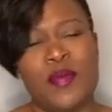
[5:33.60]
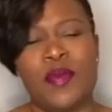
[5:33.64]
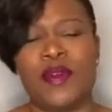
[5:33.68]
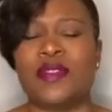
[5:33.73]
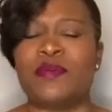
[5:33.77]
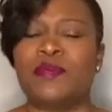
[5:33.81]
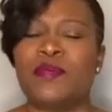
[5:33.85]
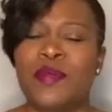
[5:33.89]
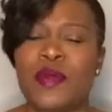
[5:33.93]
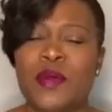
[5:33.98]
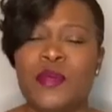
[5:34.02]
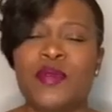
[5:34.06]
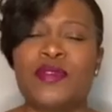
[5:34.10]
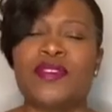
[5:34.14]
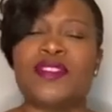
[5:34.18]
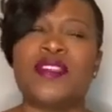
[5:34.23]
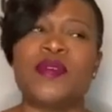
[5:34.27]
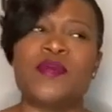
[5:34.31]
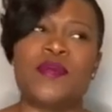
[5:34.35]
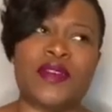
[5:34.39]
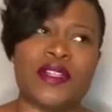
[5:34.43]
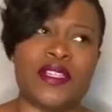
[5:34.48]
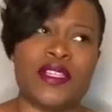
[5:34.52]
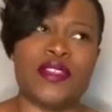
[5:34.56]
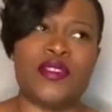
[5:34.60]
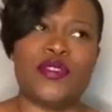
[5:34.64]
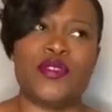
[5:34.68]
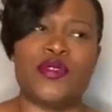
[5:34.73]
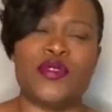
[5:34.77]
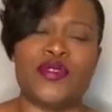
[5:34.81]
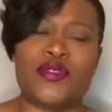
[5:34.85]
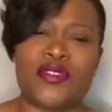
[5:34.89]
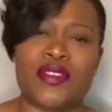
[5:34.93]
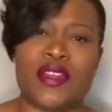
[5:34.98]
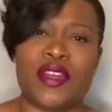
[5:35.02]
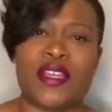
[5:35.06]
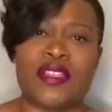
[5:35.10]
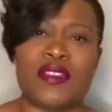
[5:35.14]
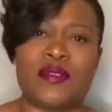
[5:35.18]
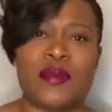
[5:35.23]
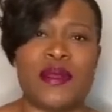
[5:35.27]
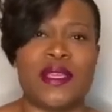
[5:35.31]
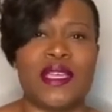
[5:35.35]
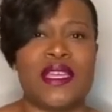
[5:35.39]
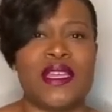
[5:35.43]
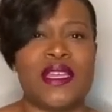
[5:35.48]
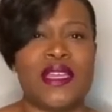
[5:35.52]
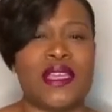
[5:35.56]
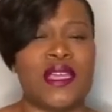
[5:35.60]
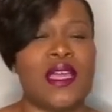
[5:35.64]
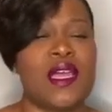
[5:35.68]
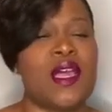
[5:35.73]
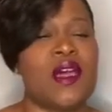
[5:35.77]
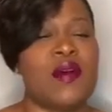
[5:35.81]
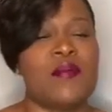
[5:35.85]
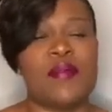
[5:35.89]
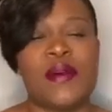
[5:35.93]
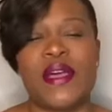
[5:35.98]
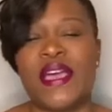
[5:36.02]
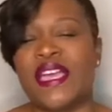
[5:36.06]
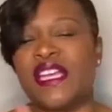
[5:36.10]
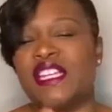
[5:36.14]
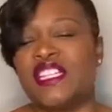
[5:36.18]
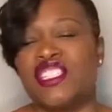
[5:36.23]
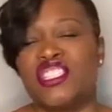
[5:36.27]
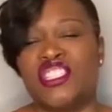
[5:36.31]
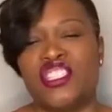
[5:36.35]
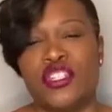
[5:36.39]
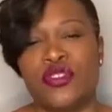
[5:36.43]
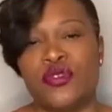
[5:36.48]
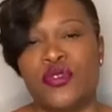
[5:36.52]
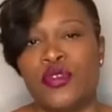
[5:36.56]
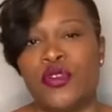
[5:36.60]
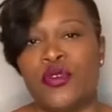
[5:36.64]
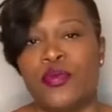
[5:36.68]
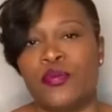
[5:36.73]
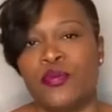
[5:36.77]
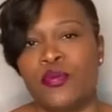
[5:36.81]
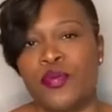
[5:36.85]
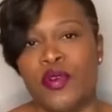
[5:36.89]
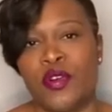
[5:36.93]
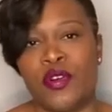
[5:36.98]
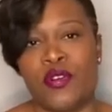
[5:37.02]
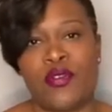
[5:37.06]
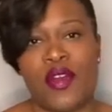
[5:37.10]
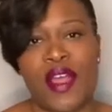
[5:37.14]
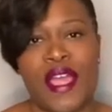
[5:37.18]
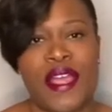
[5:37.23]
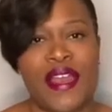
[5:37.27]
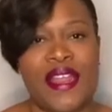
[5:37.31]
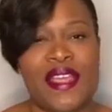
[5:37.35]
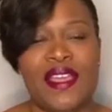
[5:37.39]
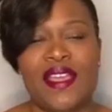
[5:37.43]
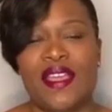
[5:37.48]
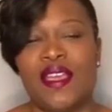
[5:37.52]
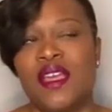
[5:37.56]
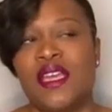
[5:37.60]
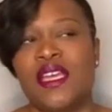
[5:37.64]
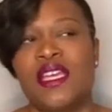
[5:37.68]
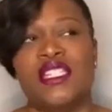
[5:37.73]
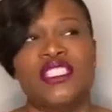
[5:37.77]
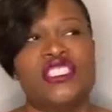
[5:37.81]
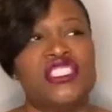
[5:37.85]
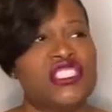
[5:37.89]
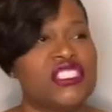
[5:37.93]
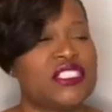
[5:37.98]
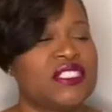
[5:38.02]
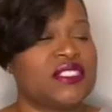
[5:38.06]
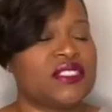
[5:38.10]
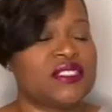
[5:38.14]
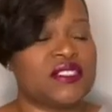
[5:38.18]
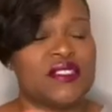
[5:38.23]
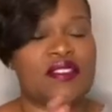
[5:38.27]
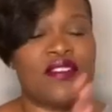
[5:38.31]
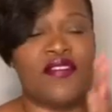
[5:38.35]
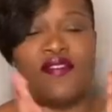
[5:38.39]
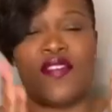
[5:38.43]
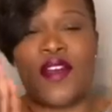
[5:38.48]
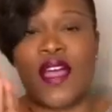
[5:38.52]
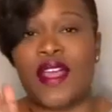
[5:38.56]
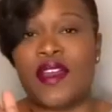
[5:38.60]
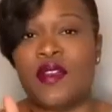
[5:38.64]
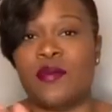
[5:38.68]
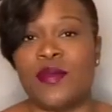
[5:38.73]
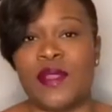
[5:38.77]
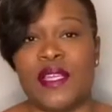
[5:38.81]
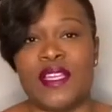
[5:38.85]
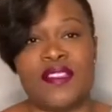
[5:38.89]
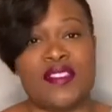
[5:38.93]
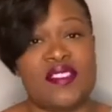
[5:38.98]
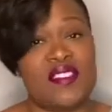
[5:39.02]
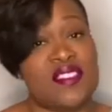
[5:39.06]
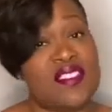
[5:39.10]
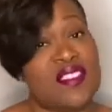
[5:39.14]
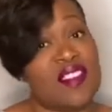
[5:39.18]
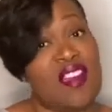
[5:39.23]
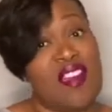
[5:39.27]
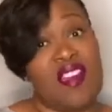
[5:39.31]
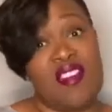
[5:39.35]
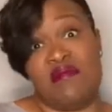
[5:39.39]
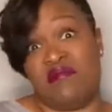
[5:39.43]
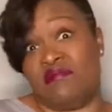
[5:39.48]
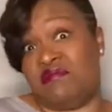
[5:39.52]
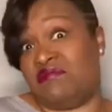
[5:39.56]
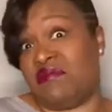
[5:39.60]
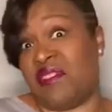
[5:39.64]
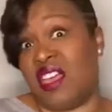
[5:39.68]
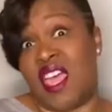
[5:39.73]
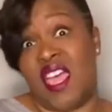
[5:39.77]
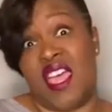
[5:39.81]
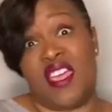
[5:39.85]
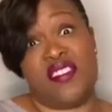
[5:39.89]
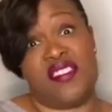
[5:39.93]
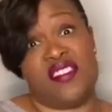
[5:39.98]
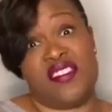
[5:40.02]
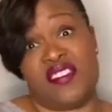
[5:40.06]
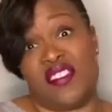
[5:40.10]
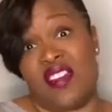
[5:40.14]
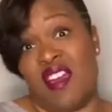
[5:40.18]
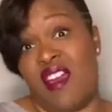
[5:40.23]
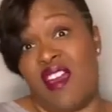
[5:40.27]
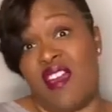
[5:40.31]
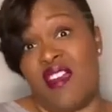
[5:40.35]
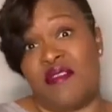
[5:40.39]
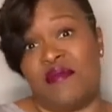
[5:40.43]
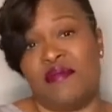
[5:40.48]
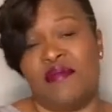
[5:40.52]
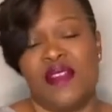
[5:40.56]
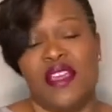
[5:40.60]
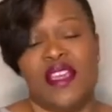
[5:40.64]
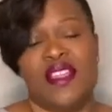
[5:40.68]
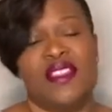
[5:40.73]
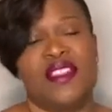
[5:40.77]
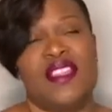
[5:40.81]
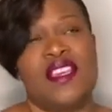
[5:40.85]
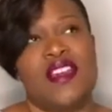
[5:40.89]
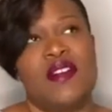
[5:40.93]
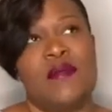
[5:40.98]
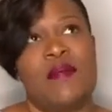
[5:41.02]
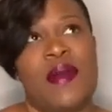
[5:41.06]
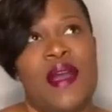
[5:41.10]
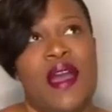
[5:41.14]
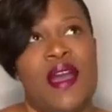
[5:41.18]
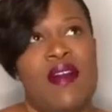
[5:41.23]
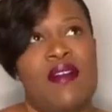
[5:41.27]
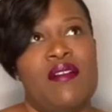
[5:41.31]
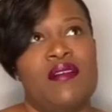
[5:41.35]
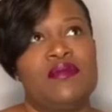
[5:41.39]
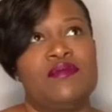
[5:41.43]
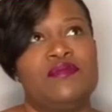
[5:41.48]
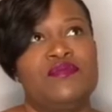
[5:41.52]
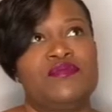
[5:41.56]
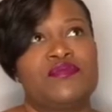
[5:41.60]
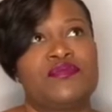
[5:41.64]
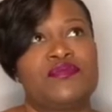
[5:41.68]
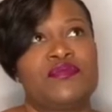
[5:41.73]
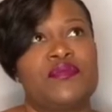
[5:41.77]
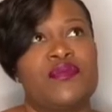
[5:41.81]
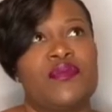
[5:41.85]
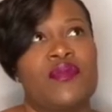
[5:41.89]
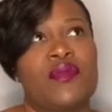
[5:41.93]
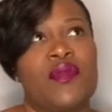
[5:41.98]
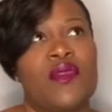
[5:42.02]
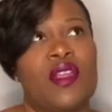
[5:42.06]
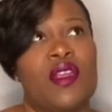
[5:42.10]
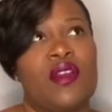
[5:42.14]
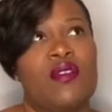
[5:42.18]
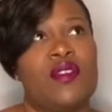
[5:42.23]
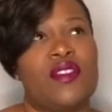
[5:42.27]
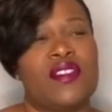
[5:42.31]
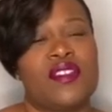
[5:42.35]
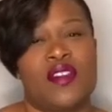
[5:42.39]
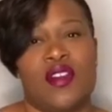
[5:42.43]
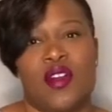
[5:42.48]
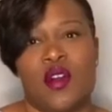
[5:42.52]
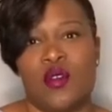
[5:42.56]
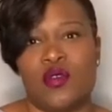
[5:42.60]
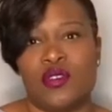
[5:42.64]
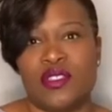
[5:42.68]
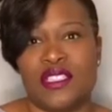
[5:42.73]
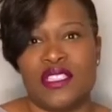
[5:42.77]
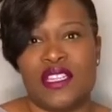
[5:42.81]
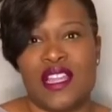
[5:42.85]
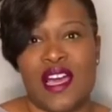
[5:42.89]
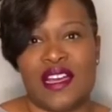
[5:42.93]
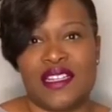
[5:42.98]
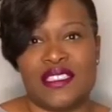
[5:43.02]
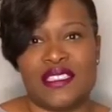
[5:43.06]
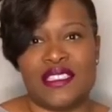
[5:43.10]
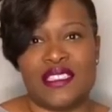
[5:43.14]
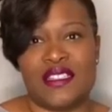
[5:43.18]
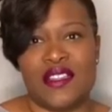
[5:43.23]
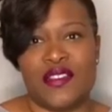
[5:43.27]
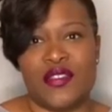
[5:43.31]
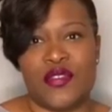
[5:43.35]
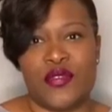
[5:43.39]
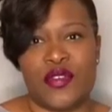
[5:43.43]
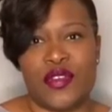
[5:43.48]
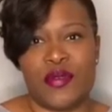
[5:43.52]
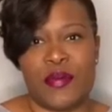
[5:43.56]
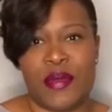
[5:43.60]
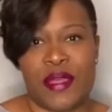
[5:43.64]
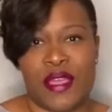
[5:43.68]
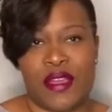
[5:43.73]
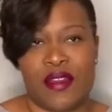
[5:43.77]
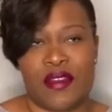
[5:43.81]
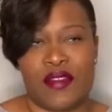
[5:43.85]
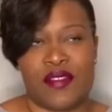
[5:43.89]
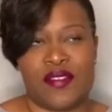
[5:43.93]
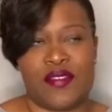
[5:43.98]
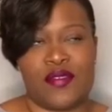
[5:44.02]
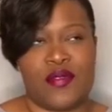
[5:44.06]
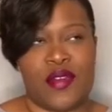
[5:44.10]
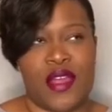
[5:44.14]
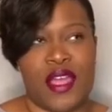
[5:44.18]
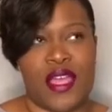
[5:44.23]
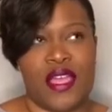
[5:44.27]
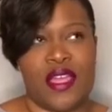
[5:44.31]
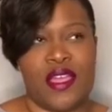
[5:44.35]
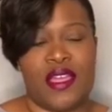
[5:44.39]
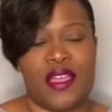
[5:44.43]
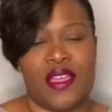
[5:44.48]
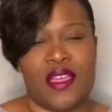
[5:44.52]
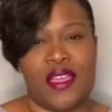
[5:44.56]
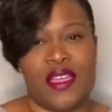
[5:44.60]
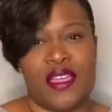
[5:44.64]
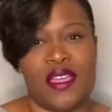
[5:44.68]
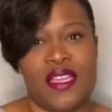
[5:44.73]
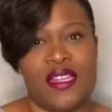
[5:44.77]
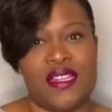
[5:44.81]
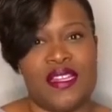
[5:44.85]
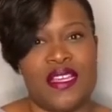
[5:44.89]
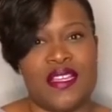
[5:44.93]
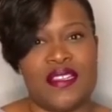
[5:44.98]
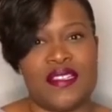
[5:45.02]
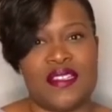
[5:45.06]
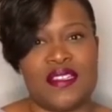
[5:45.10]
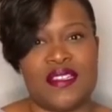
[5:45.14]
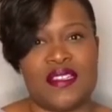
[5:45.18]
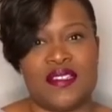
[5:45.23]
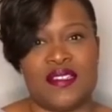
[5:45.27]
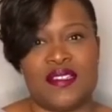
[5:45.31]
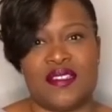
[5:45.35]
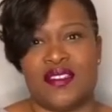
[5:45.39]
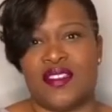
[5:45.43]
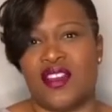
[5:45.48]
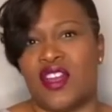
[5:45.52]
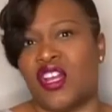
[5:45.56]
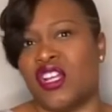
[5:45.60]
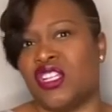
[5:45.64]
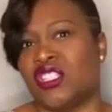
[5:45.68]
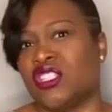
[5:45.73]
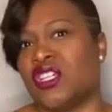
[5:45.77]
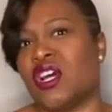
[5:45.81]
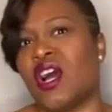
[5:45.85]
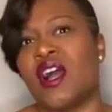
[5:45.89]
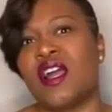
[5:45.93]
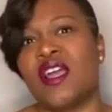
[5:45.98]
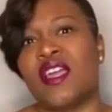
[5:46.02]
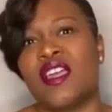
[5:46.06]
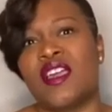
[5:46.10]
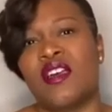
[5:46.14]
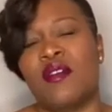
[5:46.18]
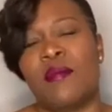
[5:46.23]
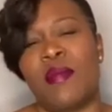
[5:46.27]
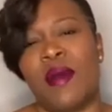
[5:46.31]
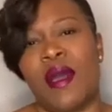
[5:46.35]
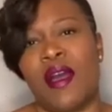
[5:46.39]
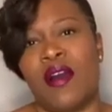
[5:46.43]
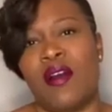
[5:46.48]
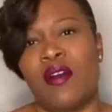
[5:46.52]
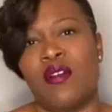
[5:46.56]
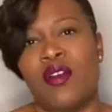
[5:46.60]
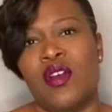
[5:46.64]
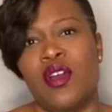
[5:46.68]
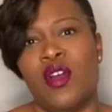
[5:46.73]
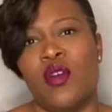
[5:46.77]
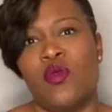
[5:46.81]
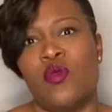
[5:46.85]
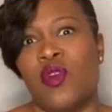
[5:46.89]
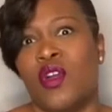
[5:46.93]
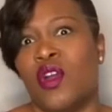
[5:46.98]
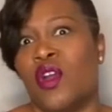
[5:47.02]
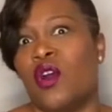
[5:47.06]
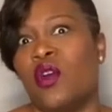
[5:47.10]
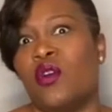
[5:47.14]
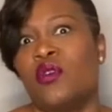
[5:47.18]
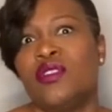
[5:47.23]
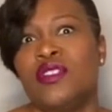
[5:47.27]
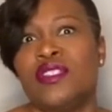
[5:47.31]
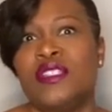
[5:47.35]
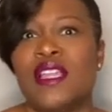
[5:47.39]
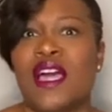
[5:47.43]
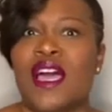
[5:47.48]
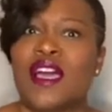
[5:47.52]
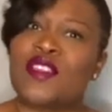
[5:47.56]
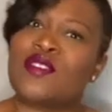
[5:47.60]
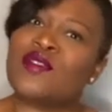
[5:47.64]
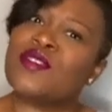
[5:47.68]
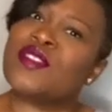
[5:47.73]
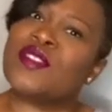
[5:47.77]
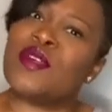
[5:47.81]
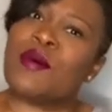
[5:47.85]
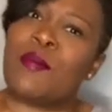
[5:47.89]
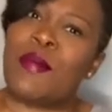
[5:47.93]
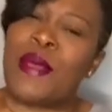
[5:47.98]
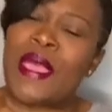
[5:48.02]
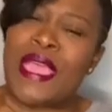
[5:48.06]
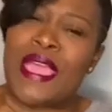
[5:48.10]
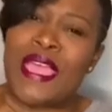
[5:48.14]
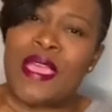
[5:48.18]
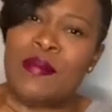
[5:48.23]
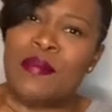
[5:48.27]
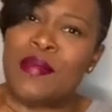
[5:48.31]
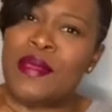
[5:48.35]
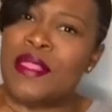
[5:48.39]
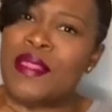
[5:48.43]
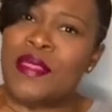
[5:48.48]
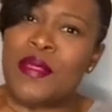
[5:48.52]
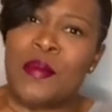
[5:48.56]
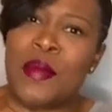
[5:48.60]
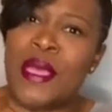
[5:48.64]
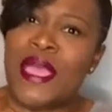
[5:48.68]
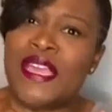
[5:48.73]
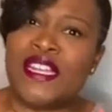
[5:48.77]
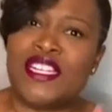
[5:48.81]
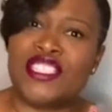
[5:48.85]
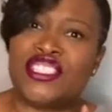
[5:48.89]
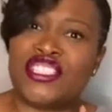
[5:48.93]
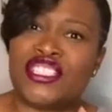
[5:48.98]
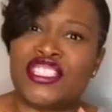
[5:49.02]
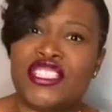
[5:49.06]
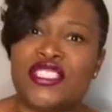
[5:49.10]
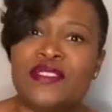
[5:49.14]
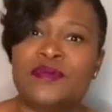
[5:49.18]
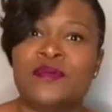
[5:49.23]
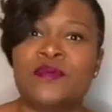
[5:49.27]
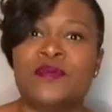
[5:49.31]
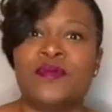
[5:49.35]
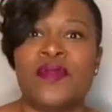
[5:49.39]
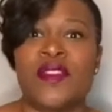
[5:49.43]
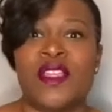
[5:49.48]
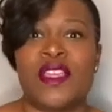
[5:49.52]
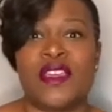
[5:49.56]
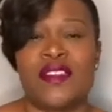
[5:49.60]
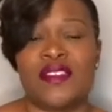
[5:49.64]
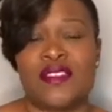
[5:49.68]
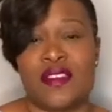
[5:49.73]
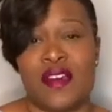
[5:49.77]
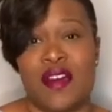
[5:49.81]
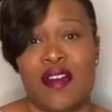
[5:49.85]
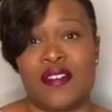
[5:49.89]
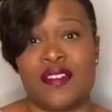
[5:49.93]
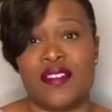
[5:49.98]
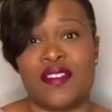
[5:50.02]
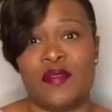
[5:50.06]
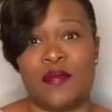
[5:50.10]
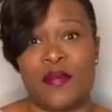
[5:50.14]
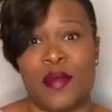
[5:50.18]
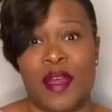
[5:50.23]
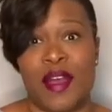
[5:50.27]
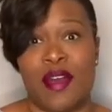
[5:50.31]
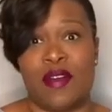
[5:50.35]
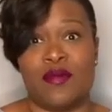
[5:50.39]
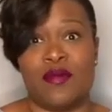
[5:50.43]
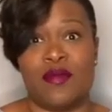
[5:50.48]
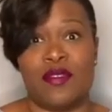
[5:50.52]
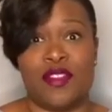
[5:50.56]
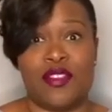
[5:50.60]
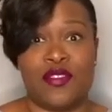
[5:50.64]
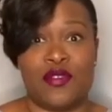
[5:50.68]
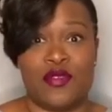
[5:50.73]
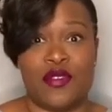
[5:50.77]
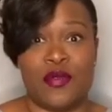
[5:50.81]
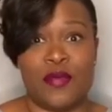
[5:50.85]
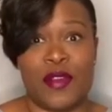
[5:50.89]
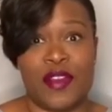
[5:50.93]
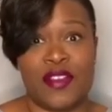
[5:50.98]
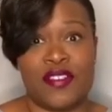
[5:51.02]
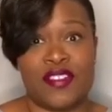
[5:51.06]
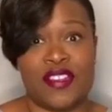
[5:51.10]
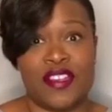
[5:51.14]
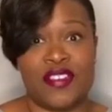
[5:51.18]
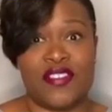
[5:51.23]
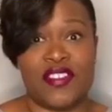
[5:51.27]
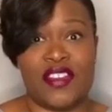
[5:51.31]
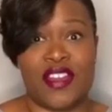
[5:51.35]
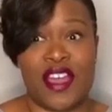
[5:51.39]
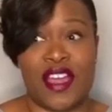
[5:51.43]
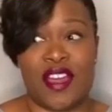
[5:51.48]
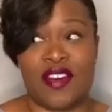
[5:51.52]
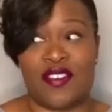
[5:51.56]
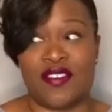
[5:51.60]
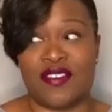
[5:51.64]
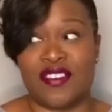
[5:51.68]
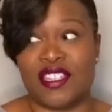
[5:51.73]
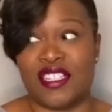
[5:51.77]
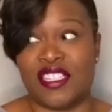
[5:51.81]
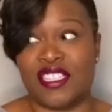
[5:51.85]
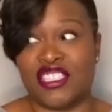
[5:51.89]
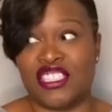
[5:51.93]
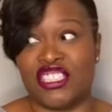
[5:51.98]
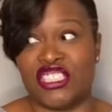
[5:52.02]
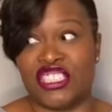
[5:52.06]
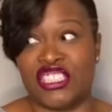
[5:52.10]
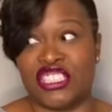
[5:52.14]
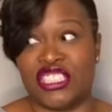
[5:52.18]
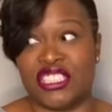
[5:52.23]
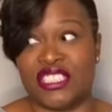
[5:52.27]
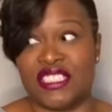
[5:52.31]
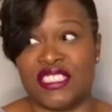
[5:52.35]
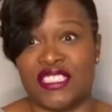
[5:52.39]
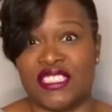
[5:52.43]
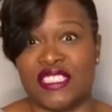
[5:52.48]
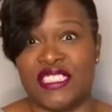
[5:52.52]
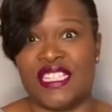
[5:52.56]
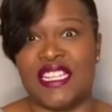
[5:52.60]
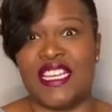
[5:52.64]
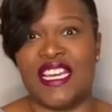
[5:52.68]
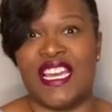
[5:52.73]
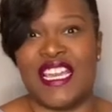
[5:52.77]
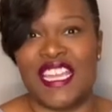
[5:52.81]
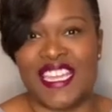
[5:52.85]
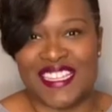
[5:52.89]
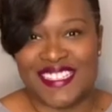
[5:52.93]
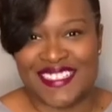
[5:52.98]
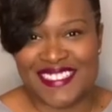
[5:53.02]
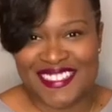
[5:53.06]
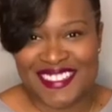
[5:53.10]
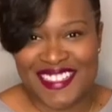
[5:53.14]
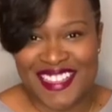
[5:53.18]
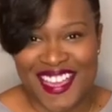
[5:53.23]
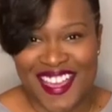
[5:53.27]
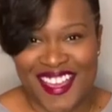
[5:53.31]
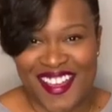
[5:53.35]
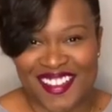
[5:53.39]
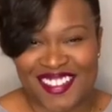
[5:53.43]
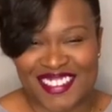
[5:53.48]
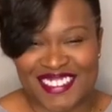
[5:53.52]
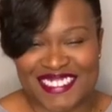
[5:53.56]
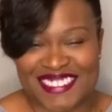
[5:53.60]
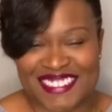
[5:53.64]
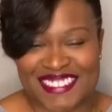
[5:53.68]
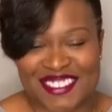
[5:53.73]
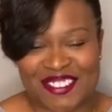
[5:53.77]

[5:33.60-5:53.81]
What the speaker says: people typically do start at the beginning, but in general book writing, just find a place to start and start. Think about, was it Goldilocks and the Three Bears, right? It doesn't start talking about when Goldilocks was a babe in the manger. It talks about when the three bears left their house and she snuck into the house.